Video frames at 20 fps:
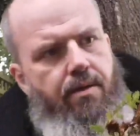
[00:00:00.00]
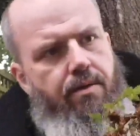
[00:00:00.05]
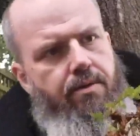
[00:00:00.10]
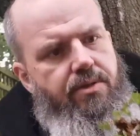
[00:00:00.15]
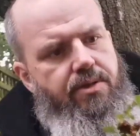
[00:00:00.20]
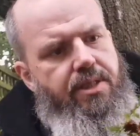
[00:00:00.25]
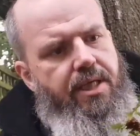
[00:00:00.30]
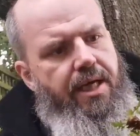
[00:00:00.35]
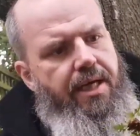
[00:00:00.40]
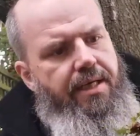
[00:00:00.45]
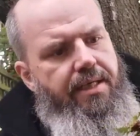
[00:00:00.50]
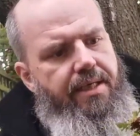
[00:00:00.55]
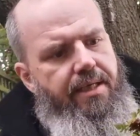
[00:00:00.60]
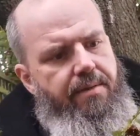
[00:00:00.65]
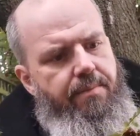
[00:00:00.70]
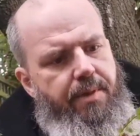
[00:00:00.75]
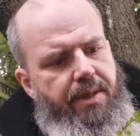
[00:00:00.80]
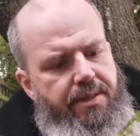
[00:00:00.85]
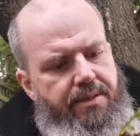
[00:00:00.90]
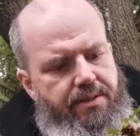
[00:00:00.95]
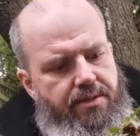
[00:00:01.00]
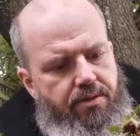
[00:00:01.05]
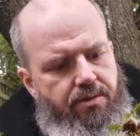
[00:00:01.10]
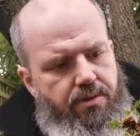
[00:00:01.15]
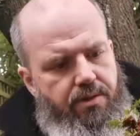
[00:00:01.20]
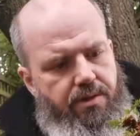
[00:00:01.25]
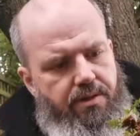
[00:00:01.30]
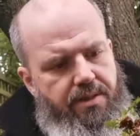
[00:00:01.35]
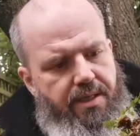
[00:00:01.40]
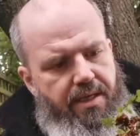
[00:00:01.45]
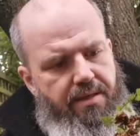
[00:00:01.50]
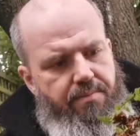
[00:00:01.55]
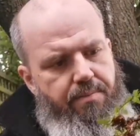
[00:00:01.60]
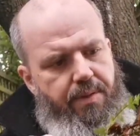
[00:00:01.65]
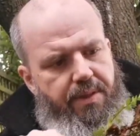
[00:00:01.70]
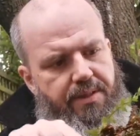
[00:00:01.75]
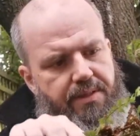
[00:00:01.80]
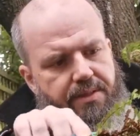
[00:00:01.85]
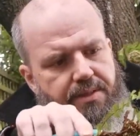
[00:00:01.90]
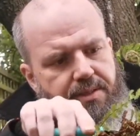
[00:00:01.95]
untidy bits or the dead
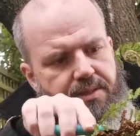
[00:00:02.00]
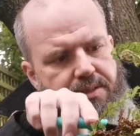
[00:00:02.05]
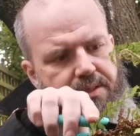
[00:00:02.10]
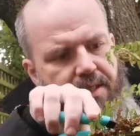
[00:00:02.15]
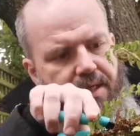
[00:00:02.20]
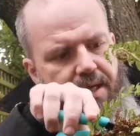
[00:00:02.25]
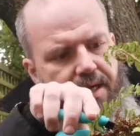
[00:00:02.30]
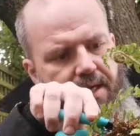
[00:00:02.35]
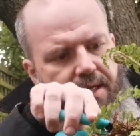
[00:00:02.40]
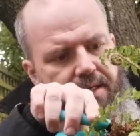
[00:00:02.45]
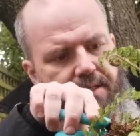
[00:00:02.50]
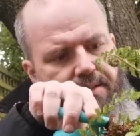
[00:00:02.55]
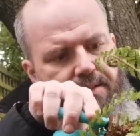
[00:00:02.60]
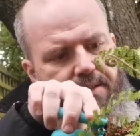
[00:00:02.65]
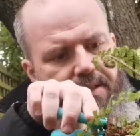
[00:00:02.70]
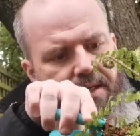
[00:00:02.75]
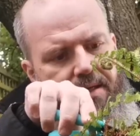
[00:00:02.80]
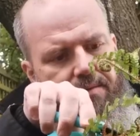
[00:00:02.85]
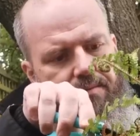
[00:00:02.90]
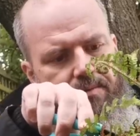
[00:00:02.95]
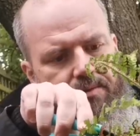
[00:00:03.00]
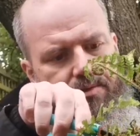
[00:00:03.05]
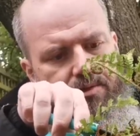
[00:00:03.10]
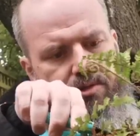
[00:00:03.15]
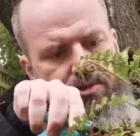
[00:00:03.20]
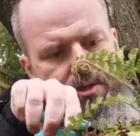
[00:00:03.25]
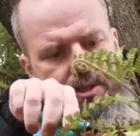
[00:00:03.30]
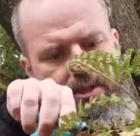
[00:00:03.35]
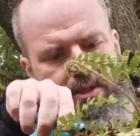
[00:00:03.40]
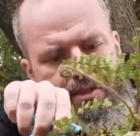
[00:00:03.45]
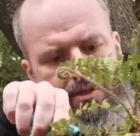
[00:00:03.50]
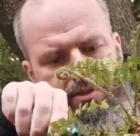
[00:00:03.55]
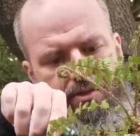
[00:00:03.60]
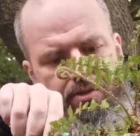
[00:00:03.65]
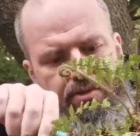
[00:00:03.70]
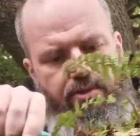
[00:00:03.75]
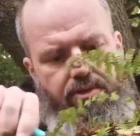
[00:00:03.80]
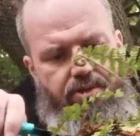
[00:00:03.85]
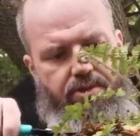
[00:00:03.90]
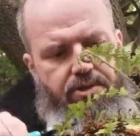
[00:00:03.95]
bits, and that will just
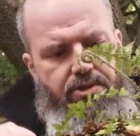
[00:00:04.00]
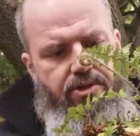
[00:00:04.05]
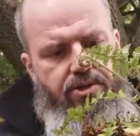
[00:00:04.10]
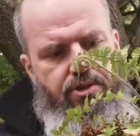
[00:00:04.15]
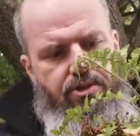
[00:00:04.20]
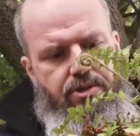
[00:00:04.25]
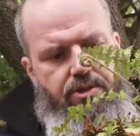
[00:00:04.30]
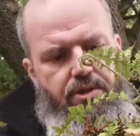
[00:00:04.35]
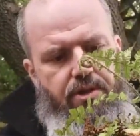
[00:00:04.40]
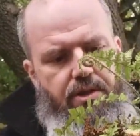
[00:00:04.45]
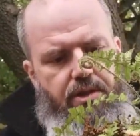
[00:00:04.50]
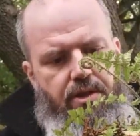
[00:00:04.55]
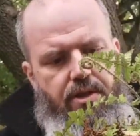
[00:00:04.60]
encourage